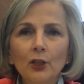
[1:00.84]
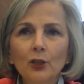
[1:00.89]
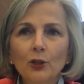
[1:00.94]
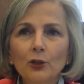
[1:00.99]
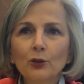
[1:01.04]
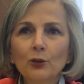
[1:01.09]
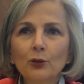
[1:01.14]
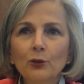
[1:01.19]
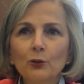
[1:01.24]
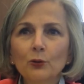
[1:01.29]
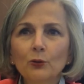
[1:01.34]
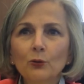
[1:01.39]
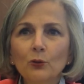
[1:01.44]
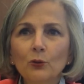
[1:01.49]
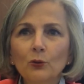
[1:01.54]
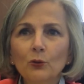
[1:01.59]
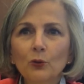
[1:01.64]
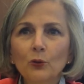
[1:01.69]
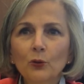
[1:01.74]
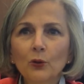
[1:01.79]
to
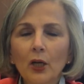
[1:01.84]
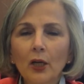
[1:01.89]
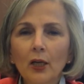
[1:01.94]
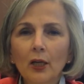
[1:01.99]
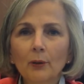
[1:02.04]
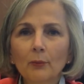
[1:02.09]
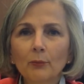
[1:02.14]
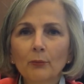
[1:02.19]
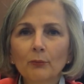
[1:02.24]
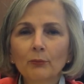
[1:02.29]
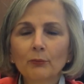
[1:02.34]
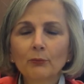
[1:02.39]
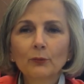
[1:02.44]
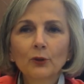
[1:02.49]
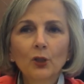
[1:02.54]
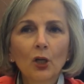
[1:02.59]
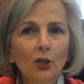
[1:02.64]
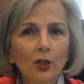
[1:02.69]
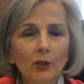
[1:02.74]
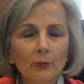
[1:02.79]
um,
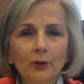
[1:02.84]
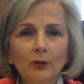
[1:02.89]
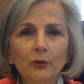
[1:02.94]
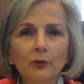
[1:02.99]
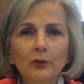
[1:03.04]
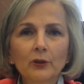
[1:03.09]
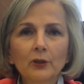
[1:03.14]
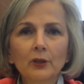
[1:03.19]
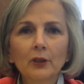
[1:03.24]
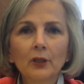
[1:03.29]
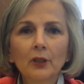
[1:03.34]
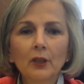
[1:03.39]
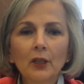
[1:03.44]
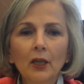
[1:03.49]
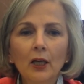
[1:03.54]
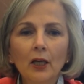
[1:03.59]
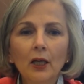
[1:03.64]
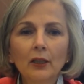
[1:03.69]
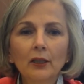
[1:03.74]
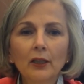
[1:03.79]
talk about
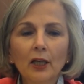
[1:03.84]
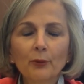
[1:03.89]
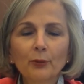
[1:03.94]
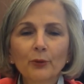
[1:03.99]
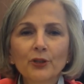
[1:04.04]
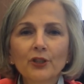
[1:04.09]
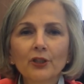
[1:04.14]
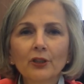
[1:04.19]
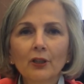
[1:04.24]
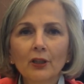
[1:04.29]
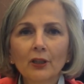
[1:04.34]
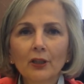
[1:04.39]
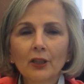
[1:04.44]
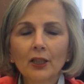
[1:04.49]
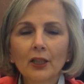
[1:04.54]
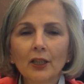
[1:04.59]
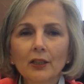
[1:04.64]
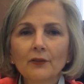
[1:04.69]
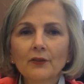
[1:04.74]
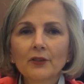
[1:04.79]
libraries and
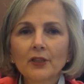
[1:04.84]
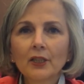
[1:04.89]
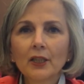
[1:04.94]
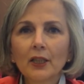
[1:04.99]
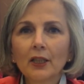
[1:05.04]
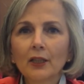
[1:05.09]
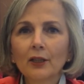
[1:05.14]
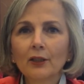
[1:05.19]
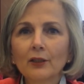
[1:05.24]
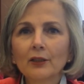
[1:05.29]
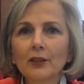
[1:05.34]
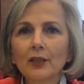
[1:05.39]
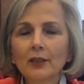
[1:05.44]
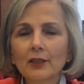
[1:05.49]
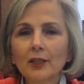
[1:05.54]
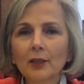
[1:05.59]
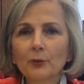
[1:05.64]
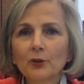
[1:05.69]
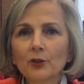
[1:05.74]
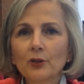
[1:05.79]
archives and
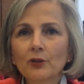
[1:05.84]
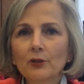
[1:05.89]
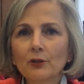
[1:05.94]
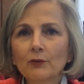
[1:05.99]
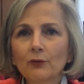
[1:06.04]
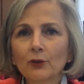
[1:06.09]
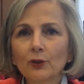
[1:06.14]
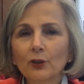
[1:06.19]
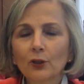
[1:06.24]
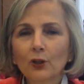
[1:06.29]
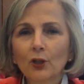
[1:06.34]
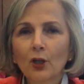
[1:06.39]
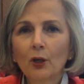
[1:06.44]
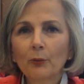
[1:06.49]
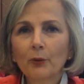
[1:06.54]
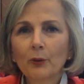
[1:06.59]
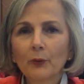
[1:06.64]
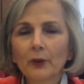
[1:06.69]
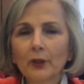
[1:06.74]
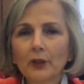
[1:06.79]
exceptions for
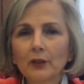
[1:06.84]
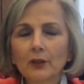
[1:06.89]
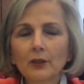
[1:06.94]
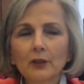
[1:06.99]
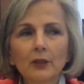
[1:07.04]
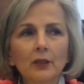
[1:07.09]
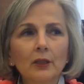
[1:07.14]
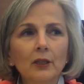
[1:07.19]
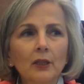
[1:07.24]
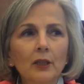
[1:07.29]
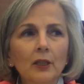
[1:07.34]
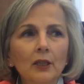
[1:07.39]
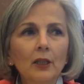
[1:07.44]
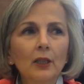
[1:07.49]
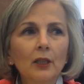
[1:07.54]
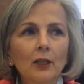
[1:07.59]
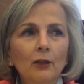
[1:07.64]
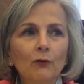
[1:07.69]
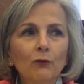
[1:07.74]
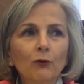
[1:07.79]
copyright
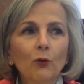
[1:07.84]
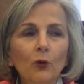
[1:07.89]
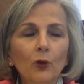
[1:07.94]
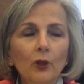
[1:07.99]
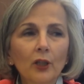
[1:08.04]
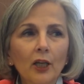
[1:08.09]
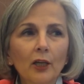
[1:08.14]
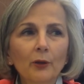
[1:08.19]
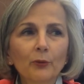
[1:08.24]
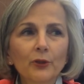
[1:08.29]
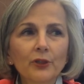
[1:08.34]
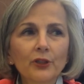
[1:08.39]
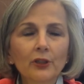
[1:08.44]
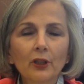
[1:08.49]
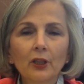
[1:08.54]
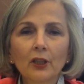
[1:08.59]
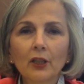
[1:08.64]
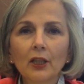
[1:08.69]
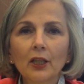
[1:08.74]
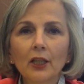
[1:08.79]
for libraries and
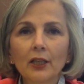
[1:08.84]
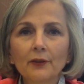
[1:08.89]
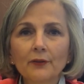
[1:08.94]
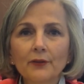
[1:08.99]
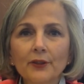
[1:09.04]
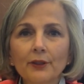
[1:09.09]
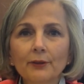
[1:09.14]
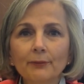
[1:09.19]
archives.